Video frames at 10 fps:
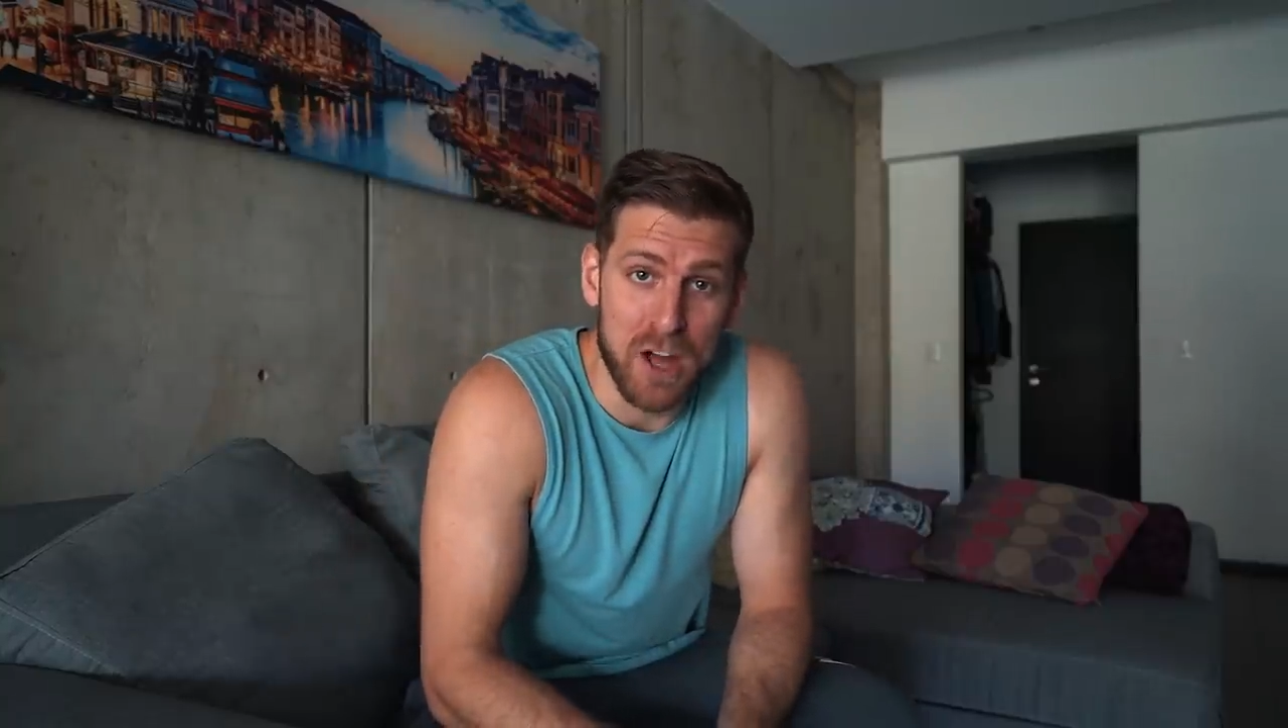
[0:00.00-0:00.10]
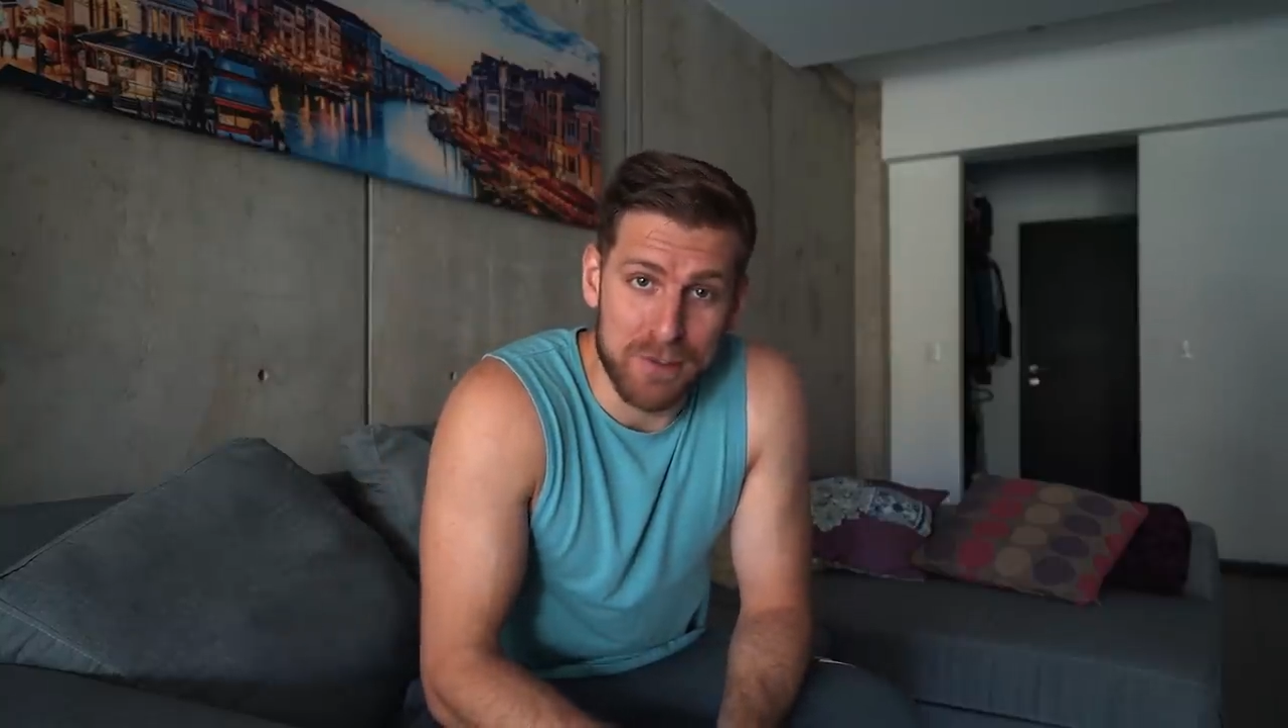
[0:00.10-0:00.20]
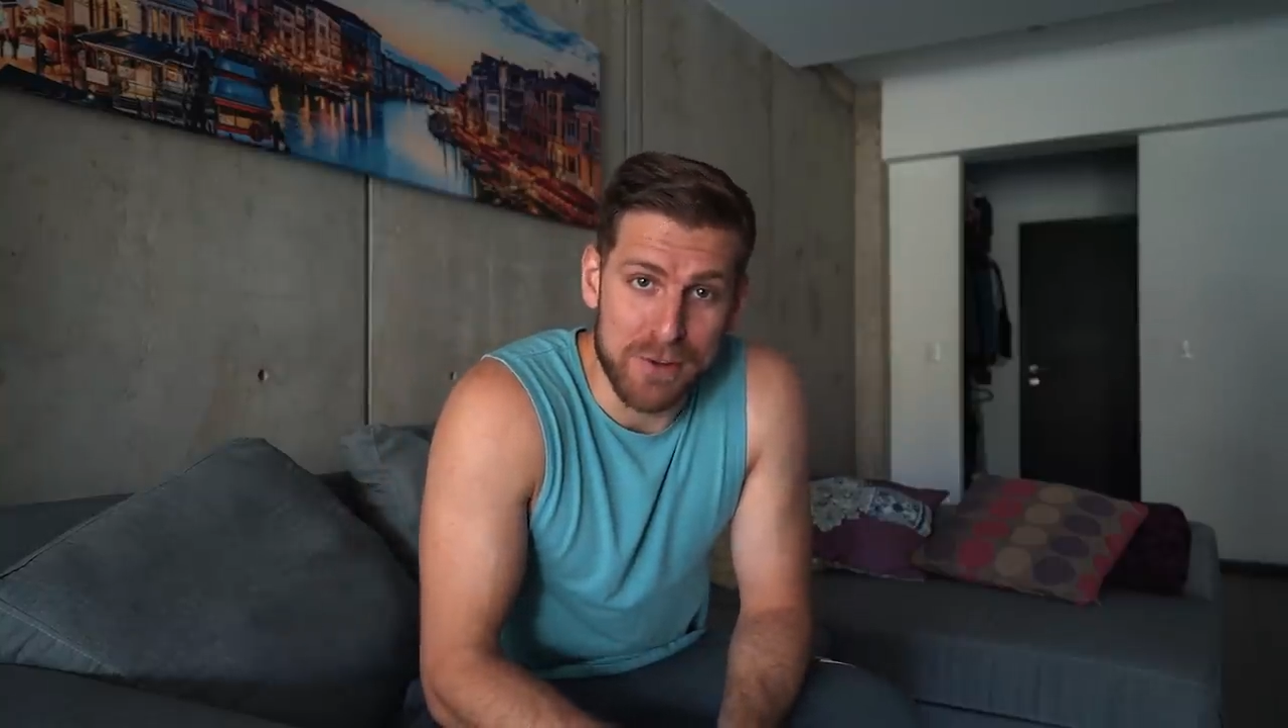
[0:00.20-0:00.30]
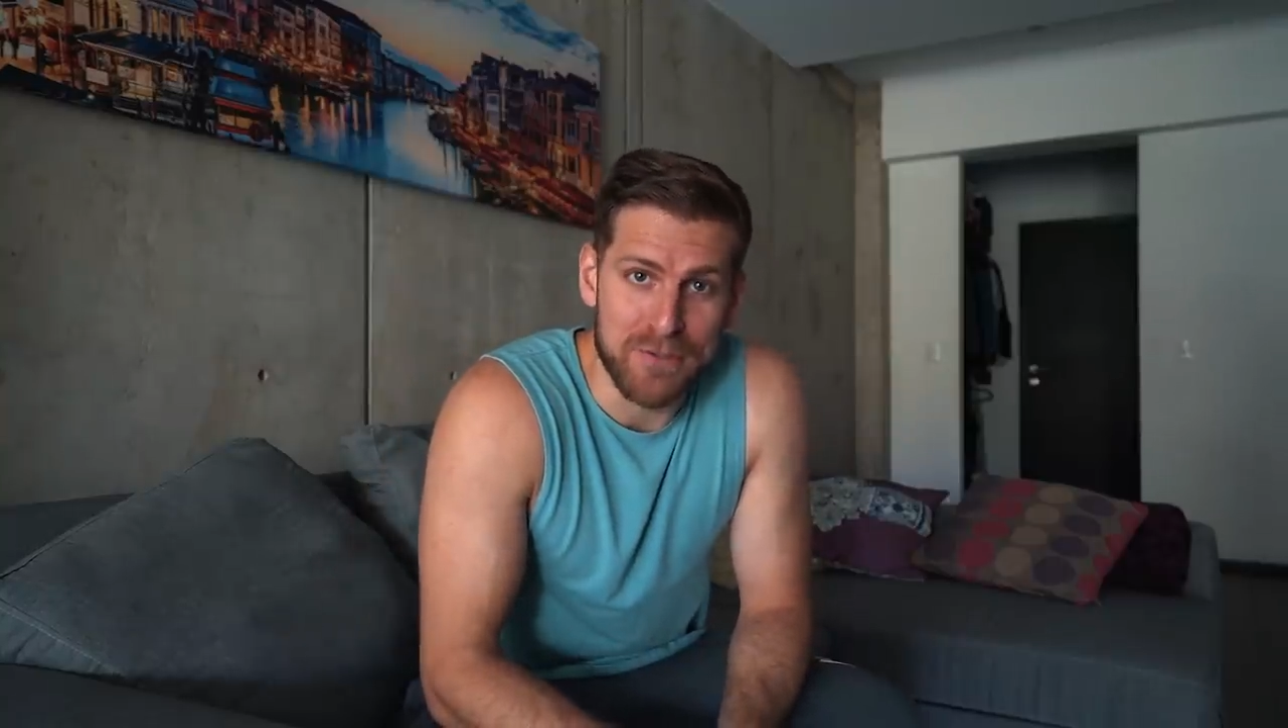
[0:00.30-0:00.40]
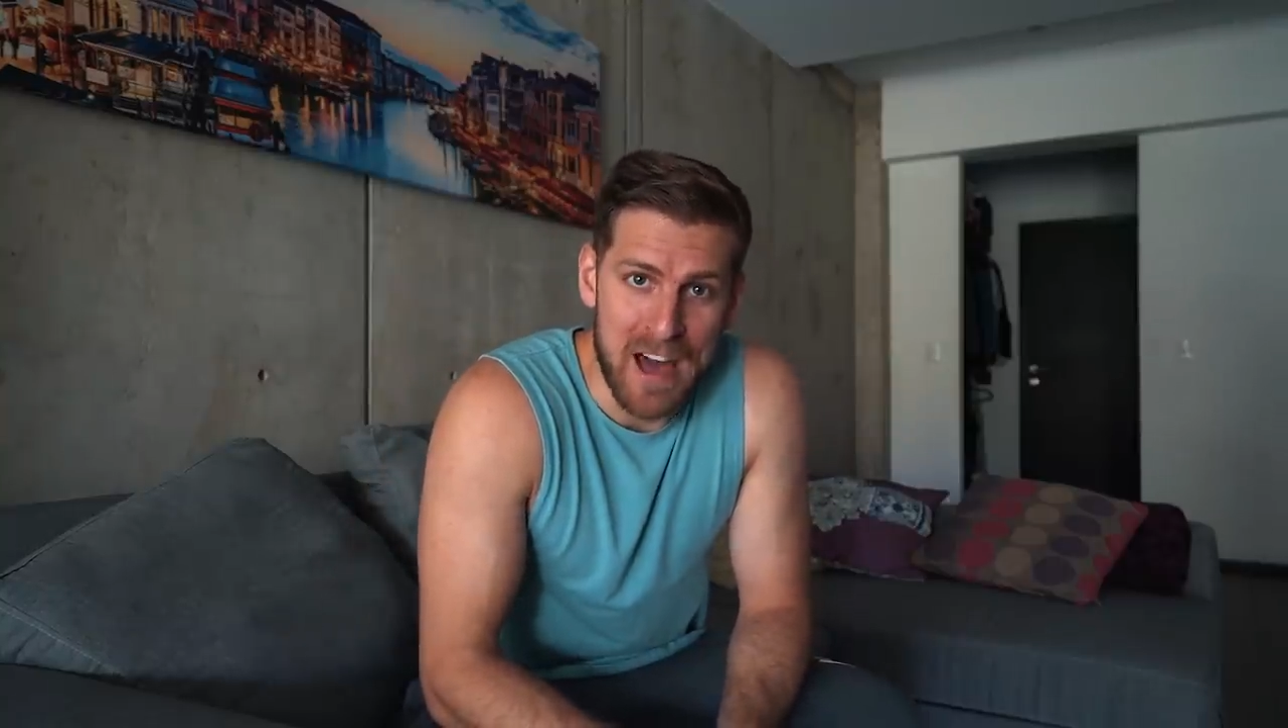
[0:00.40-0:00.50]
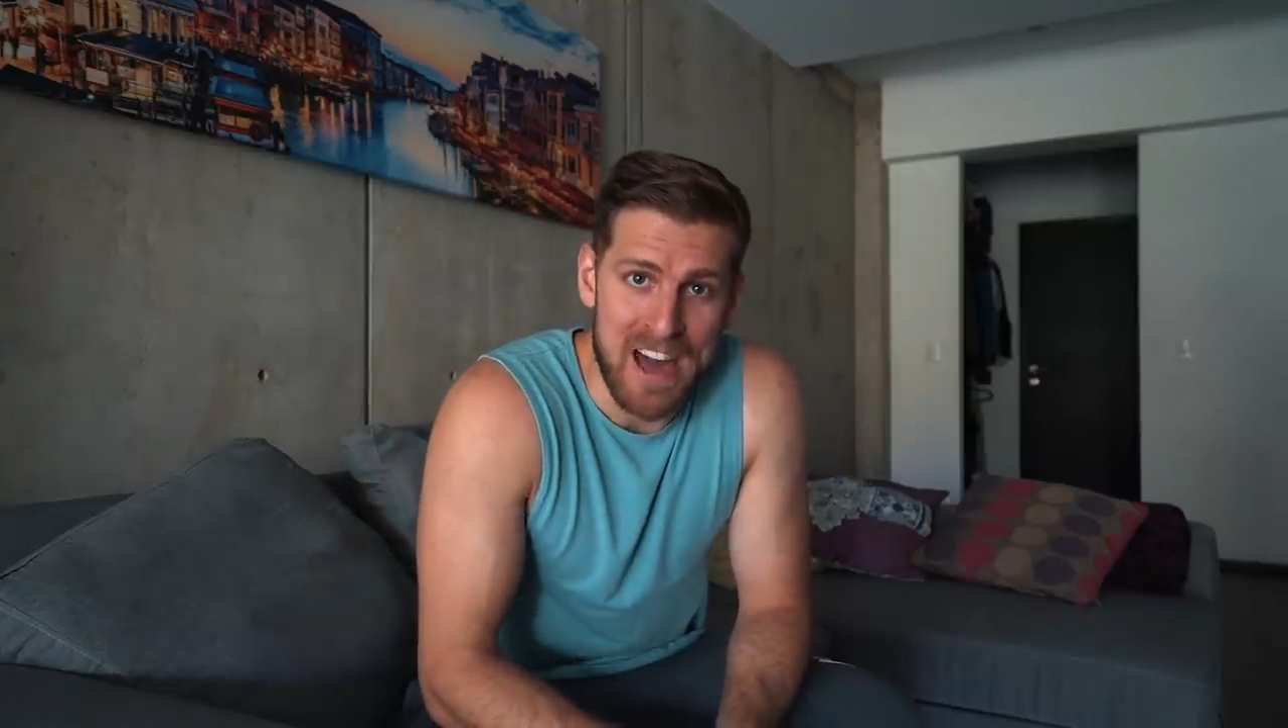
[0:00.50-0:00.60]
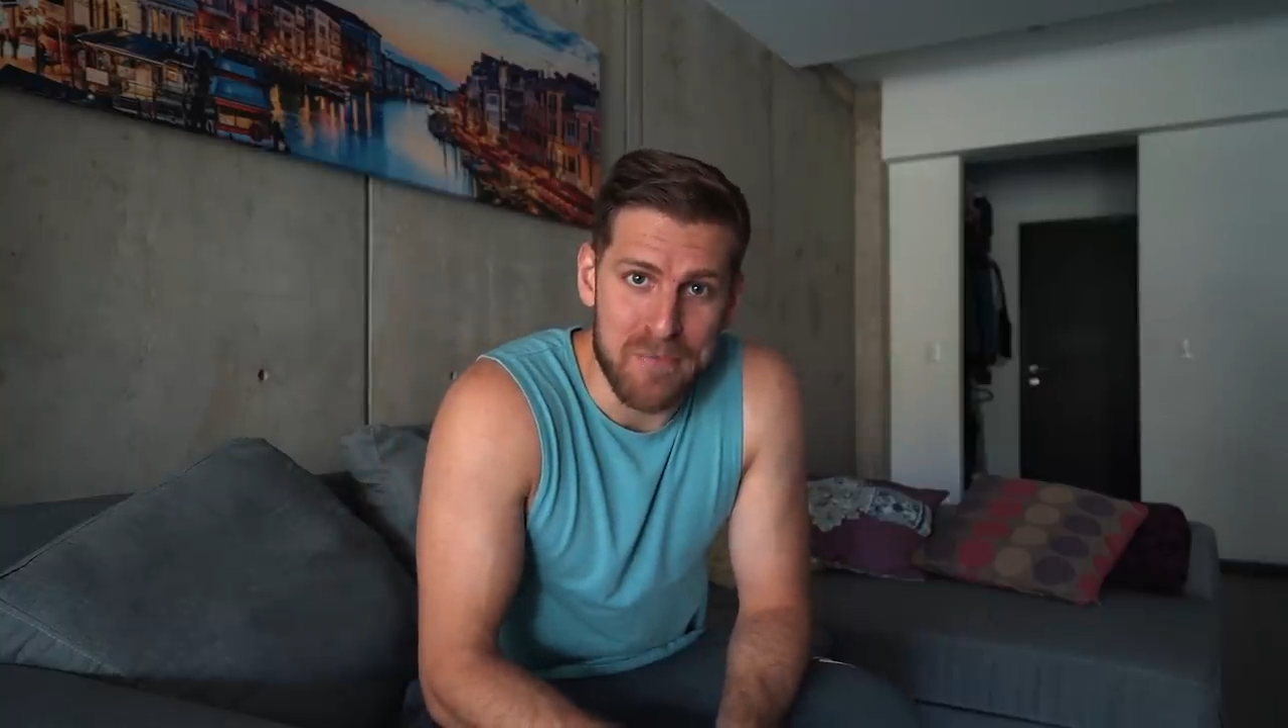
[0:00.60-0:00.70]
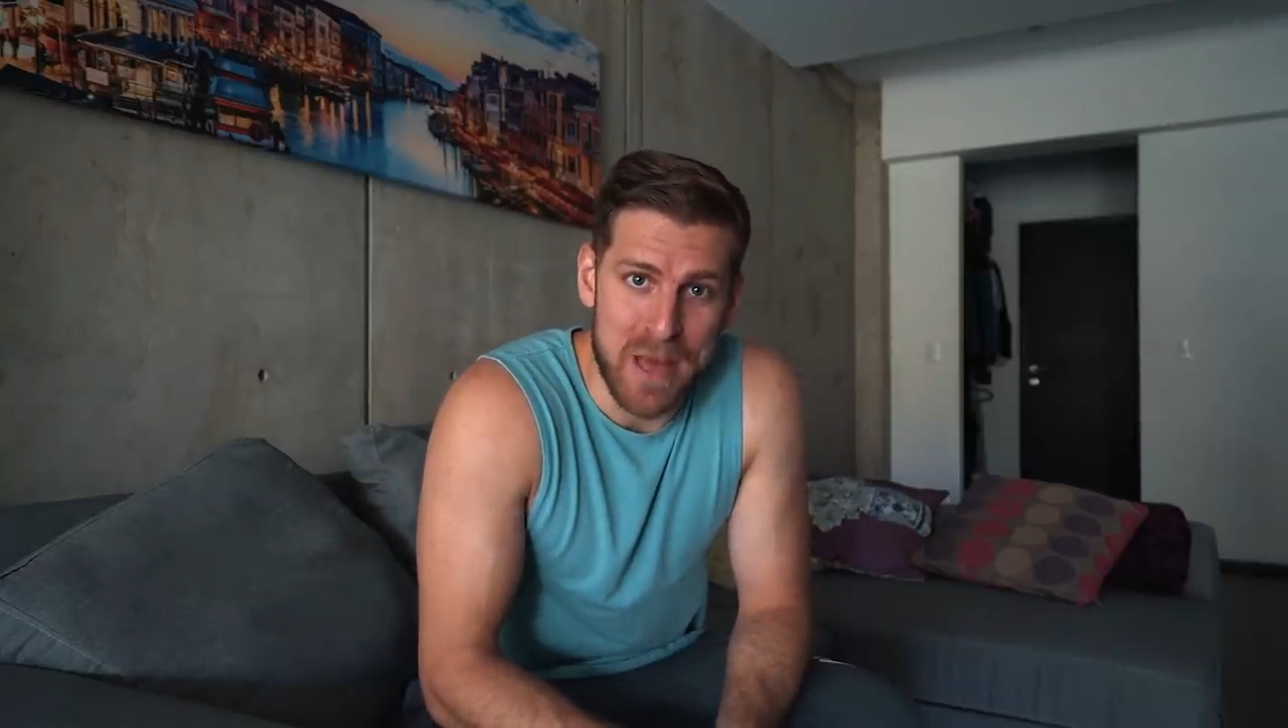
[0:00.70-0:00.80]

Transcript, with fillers: of your five